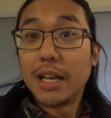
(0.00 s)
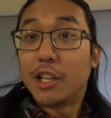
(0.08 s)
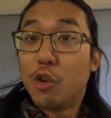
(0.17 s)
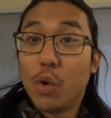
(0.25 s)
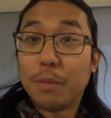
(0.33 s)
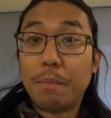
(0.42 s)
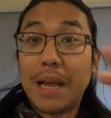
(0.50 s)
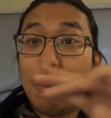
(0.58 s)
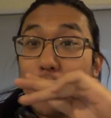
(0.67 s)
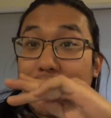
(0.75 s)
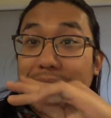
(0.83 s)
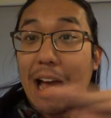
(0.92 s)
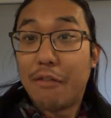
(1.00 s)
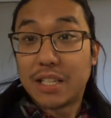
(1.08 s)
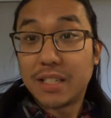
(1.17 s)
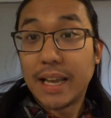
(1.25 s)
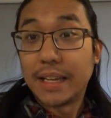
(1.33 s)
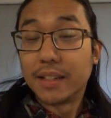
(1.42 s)
it would
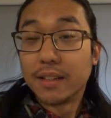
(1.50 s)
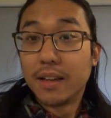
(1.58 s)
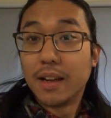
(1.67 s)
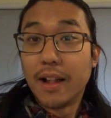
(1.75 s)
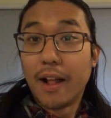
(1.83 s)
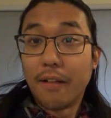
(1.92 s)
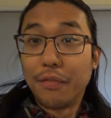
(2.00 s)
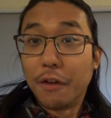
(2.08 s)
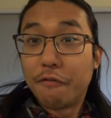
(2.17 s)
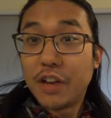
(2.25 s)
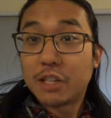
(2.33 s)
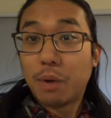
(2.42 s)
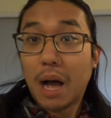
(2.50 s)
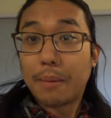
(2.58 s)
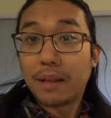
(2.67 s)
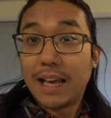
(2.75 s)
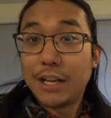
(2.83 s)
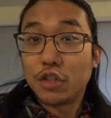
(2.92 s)
devastate the fish
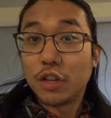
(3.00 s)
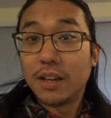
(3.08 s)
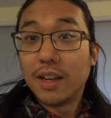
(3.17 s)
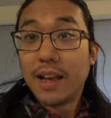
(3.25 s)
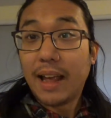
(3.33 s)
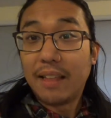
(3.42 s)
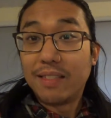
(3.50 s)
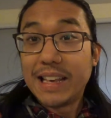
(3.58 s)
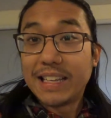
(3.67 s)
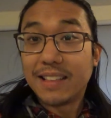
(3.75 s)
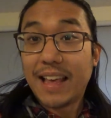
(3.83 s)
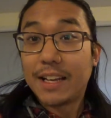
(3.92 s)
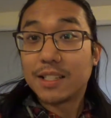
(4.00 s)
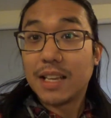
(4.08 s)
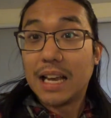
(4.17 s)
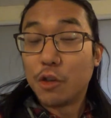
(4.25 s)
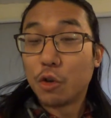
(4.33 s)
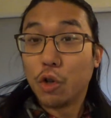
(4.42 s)
population in these
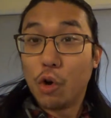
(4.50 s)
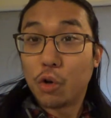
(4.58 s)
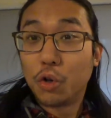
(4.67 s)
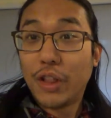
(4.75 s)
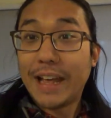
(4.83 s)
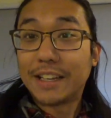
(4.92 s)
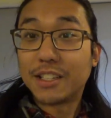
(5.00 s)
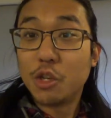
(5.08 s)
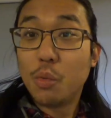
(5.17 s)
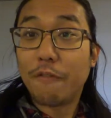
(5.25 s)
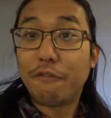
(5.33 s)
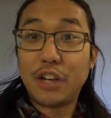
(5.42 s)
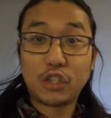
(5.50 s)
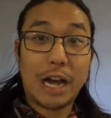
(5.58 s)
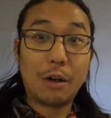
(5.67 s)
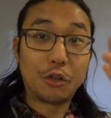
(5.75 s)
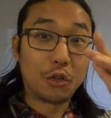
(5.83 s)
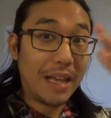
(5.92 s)
lakes, in your local lakes. You would fish
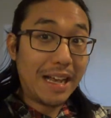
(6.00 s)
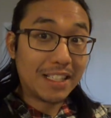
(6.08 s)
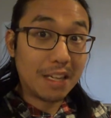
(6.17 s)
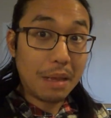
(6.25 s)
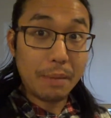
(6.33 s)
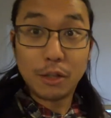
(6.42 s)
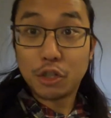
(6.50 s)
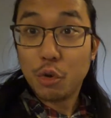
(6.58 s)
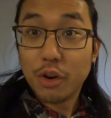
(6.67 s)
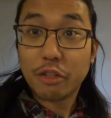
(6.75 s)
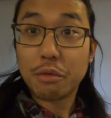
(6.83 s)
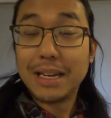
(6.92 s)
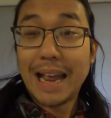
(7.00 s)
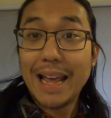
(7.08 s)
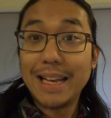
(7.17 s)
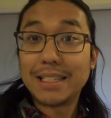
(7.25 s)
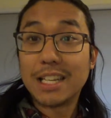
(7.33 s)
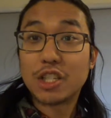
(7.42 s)
out your lakes in maybe 2 to 3
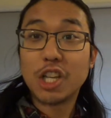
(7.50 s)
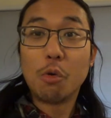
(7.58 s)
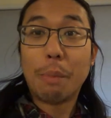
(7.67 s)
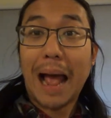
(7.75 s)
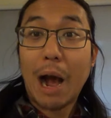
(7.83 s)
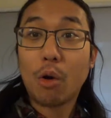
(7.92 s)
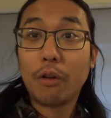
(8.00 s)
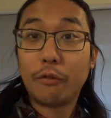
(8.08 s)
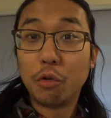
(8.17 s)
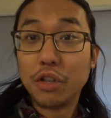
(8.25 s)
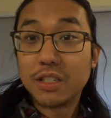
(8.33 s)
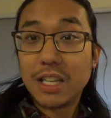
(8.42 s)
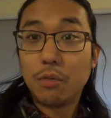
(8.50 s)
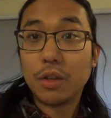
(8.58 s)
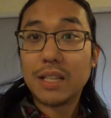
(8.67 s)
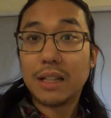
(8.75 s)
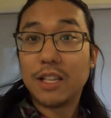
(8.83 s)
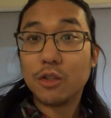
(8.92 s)
days. It's so powerful, the
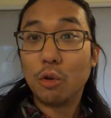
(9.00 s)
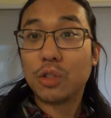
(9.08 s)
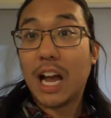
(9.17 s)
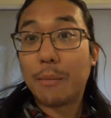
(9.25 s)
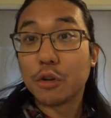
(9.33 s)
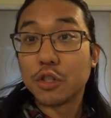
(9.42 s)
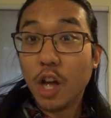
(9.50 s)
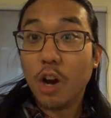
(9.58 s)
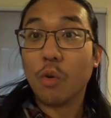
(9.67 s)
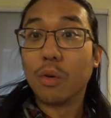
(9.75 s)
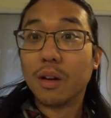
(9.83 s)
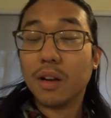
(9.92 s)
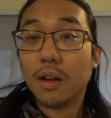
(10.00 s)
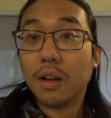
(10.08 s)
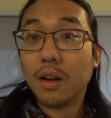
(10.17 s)
secrets that these old timers know.